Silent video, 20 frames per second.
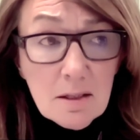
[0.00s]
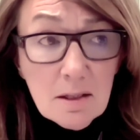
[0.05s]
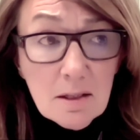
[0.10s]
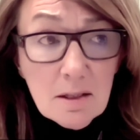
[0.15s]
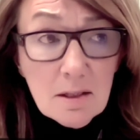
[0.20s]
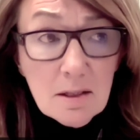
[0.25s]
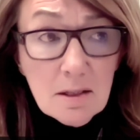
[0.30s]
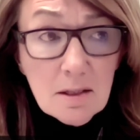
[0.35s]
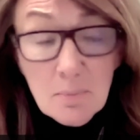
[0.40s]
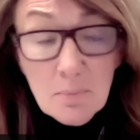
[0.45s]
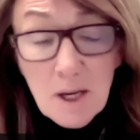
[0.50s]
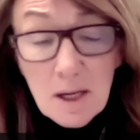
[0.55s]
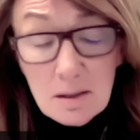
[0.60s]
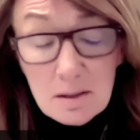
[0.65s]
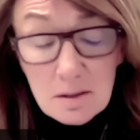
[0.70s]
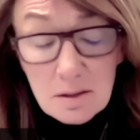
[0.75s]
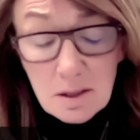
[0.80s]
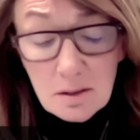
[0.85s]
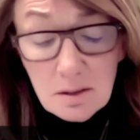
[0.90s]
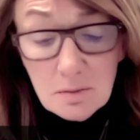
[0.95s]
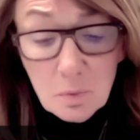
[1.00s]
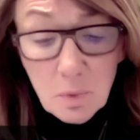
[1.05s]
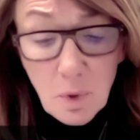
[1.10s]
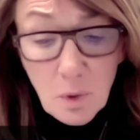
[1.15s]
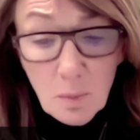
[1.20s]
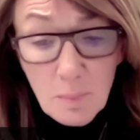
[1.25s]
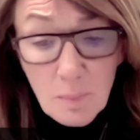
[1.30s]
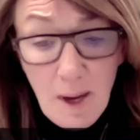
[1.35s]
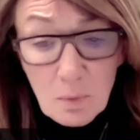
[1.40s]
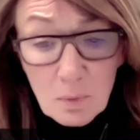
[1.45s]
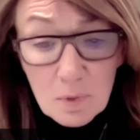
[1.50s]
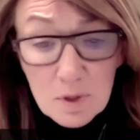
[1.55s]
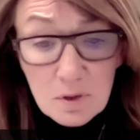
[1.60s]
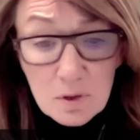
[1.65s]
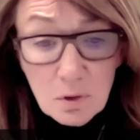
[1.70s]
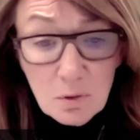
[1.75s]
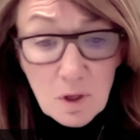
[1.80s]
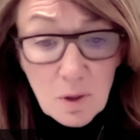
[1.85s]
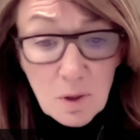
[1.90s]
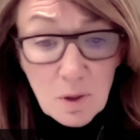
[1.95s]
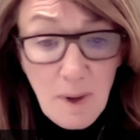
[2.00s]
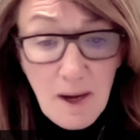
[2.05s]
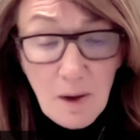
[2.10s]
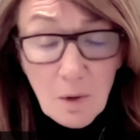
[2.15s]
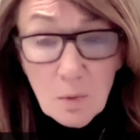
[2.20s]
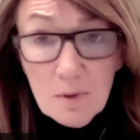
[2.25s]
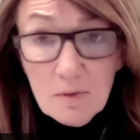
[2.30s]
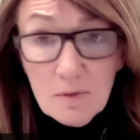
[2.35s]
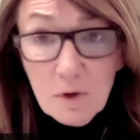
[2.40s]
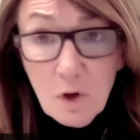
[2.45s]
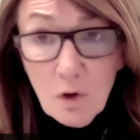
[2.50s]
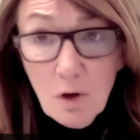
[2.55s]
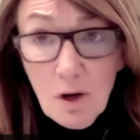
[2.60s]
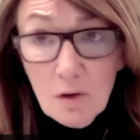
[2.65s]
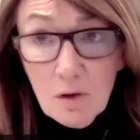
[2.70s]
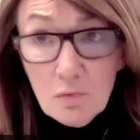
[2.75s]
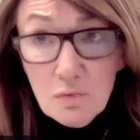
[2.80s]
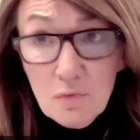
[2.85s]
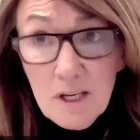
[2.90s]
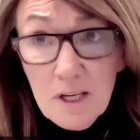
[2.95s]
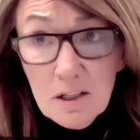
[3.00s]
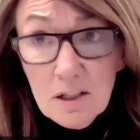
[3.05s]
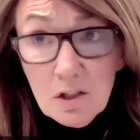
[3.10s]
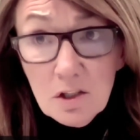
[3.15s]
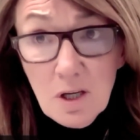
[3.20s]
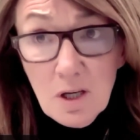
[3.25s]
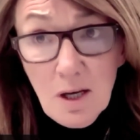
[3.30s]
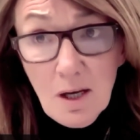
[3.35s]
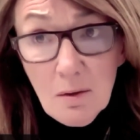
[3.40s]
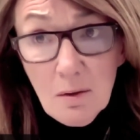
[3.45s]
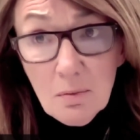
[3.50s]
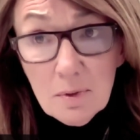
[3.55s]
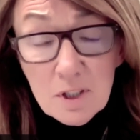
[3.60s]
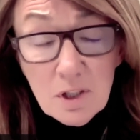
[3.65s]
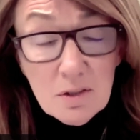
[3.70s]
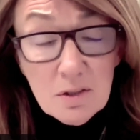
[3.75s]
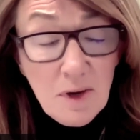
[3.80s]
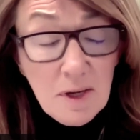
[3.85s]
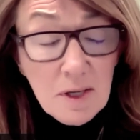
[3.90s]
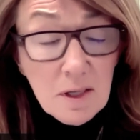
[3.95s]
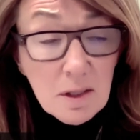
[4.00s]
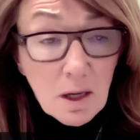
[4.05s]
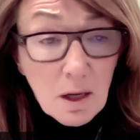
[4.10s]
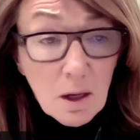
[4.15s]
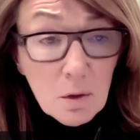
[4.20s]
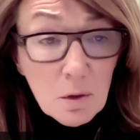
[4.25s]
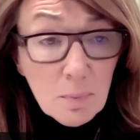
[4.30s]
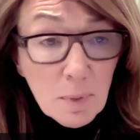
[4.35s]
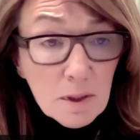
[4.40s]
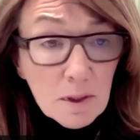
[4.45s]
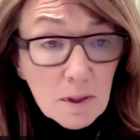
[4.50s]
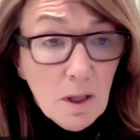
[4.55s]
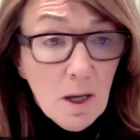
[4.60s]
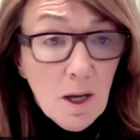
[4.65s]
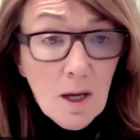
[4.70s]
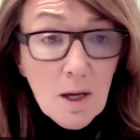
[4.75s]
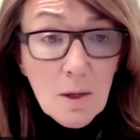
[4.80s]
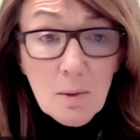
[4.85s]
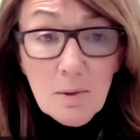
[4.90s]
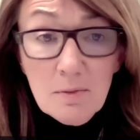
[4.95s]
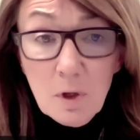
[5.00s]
So similar to what Ben was talking about, we've got a reach which is very global.